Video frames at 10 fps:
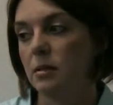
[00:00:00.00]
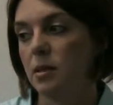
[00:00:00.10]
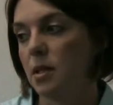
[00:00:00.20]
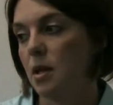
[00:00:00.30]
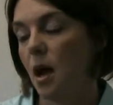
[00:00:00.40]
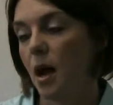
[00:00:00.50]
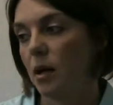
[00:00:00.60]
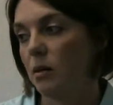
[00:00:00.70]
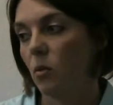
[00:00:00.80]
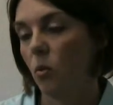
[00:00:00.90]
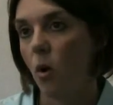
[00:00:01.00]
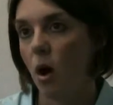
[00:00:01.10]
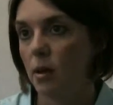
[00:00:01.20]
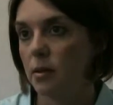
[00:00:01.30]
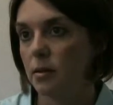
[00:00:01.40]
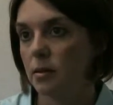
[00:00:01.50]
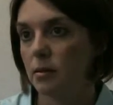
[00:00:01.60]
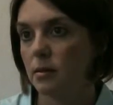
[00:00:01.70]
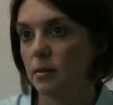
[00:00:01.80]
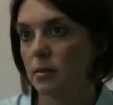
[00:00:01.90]
did not want
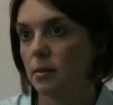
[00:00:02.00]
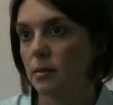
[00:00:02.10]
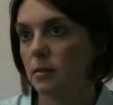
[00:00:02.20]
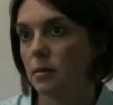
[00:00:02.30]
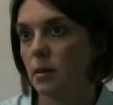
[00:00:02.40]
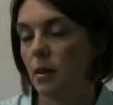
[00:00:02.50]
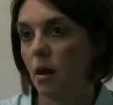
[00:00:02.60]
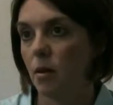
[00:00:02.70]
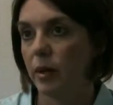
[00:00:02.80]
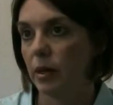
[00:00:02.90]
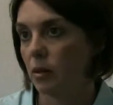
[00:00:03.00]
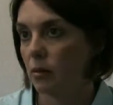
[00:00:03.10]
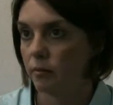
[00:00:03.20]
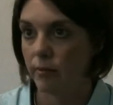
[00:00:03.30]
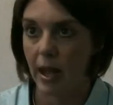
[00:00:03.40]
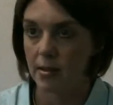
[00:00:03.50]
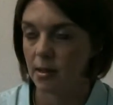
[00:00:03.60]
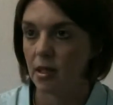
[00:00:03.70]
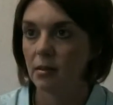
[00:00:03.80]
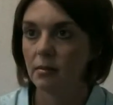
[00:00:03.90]
our bill
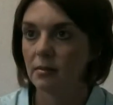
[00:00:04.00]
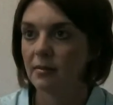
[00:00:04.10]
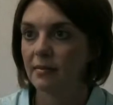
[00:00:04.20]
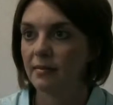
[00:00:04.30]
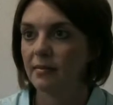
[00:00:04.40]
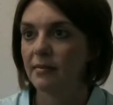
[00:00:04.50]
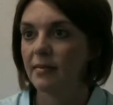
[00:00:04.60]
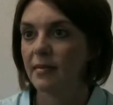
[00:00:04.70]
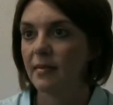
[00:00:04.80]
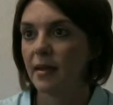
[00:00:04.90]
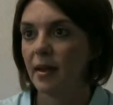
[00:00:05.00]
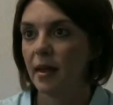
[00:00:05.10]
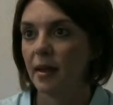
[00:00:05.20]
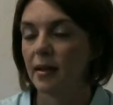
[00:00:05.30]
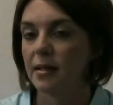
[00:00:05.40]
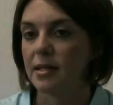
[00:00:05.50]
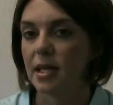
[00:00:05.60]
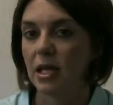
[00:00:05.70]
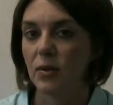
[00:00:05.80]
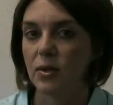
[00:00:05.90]
passing, and
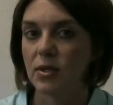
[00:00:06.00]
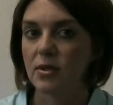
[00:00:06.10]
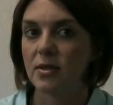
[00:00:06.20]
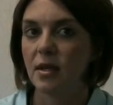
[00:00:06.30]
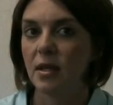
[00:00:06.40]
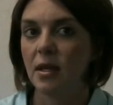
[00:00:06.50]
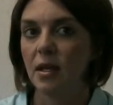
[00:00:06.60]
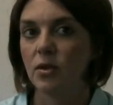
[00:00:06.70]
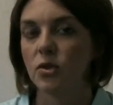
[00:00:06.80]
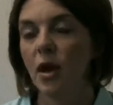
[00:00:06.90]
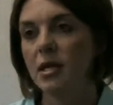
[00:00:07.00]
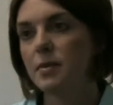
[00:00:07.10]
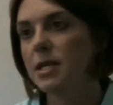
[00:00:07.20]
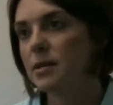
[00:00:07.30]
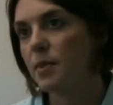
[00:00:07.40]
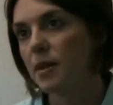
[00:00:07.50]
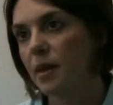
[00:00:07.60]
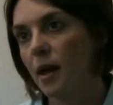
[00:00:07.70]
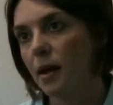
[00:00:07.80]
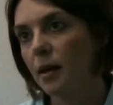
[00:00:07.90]
he was trying to be
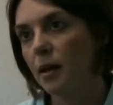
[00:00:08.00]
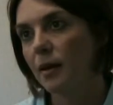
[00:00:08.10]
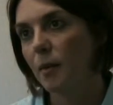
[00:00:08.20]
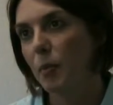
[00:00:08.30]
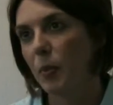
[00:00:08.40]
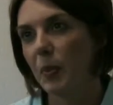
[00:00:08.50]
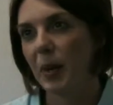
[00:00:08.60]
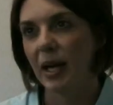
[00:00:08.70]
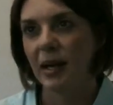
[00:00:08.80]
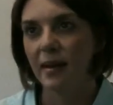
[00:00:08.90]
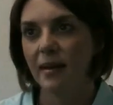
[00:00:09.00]
sympathetic, but